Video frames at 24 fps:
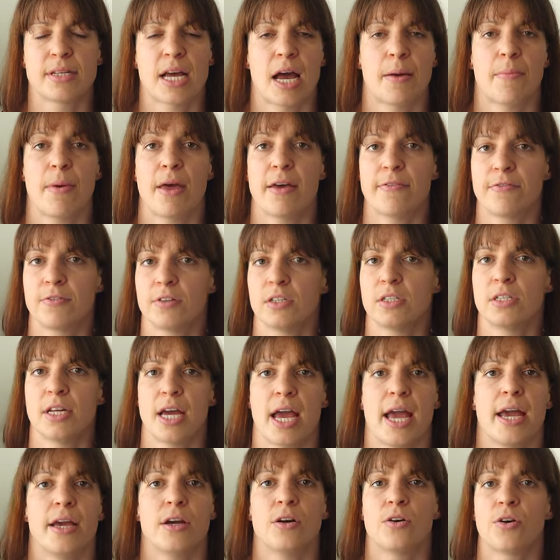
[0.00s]
time every
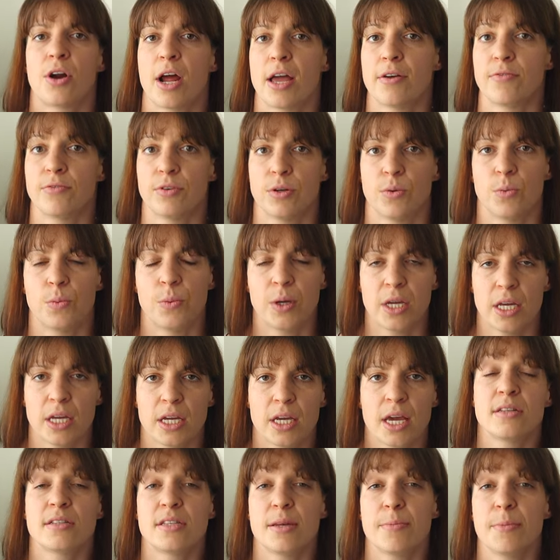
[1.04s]
day or every
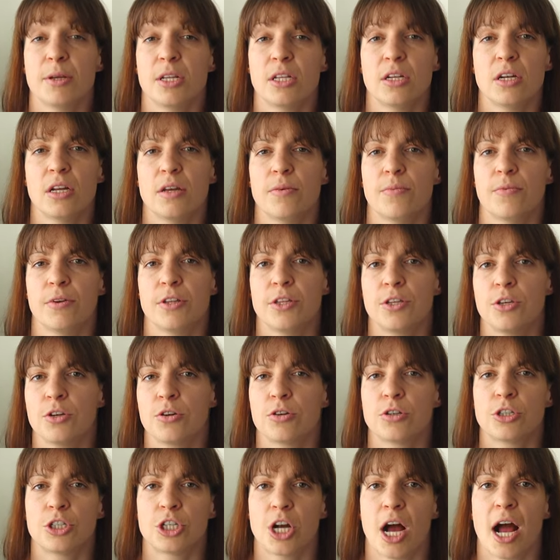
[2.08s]
week. Similarly with
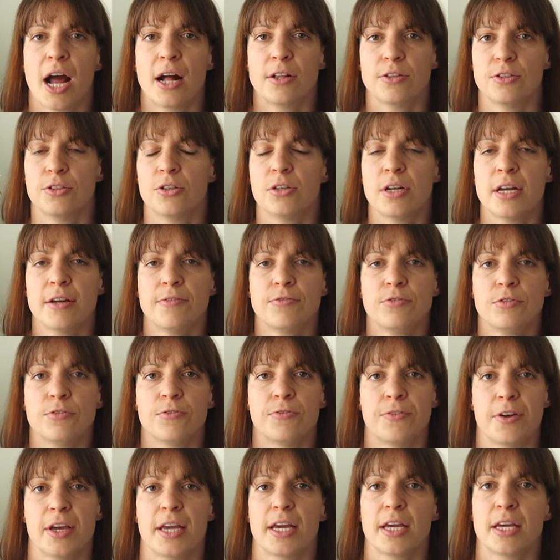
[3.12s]
your child, you don't have to
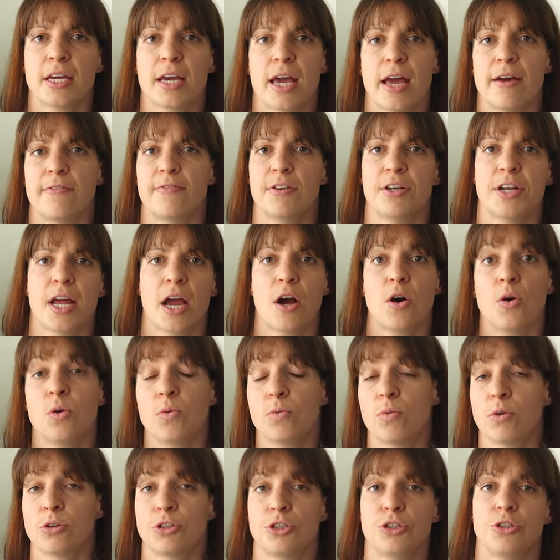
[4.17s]
think every day, oh,
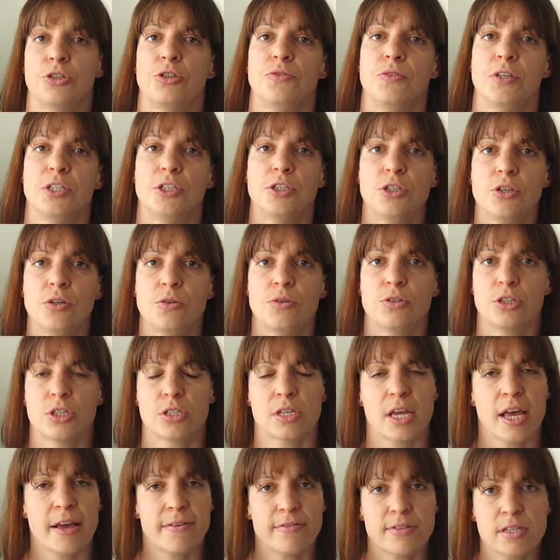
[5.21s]
what should we do?
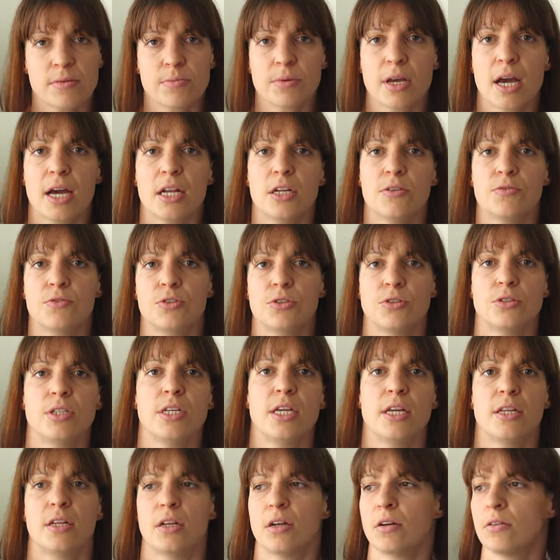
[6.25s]
Just have some kind of
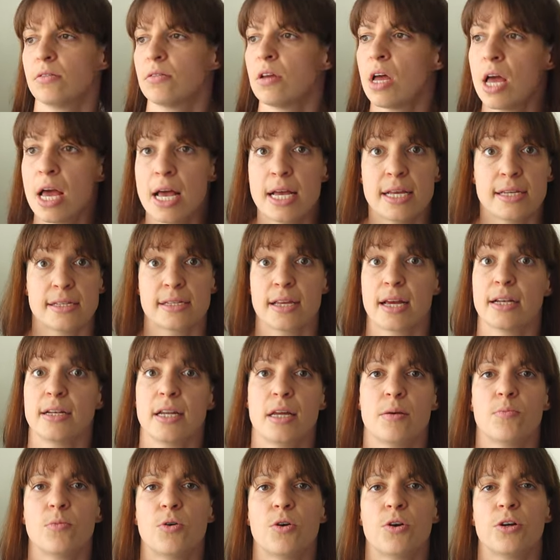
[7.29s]
routine, you know.
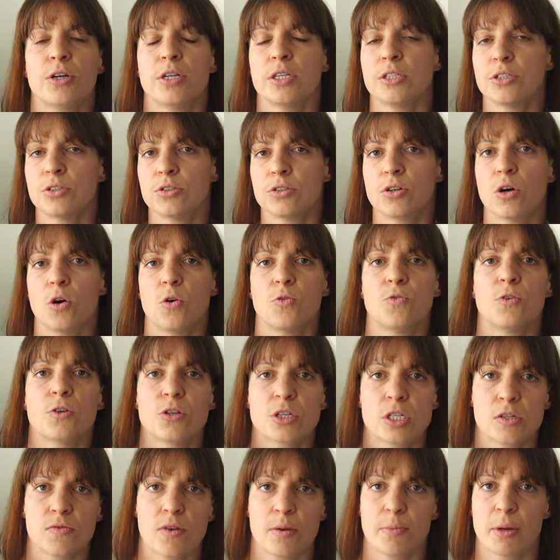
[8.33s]
Sunday morning you go for
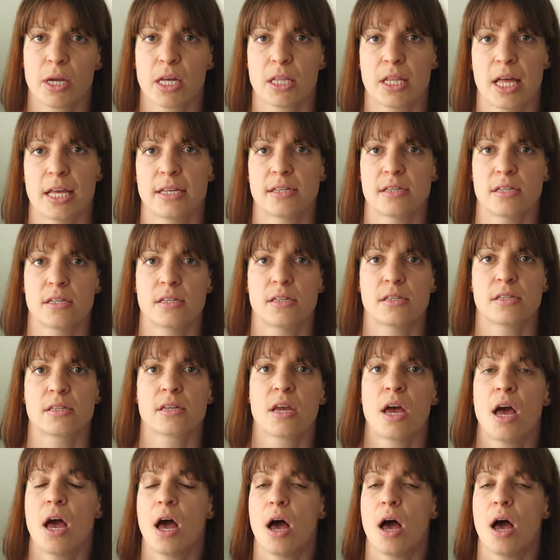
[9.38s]
swimming lessons,